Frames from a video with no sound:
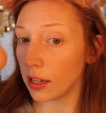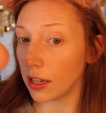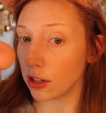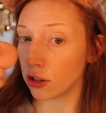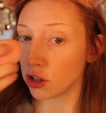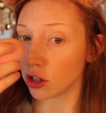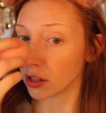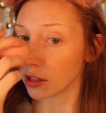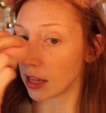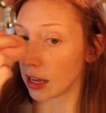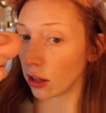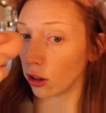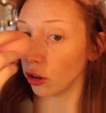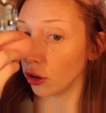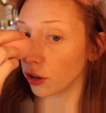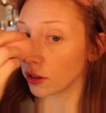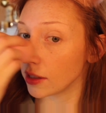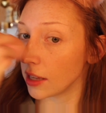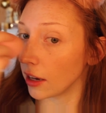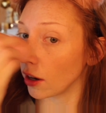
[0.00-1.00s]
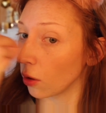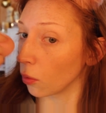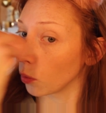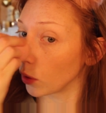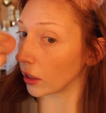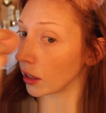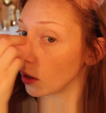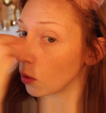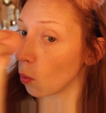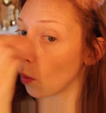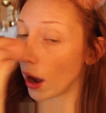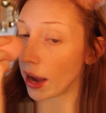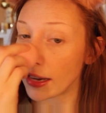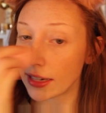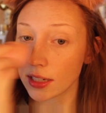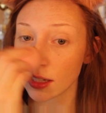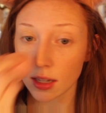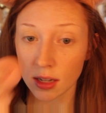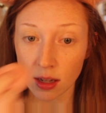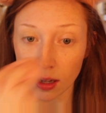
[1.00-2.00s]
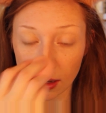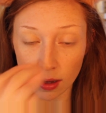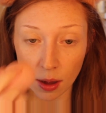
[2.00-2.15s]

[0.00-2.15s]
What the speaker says: it just like looks like a really white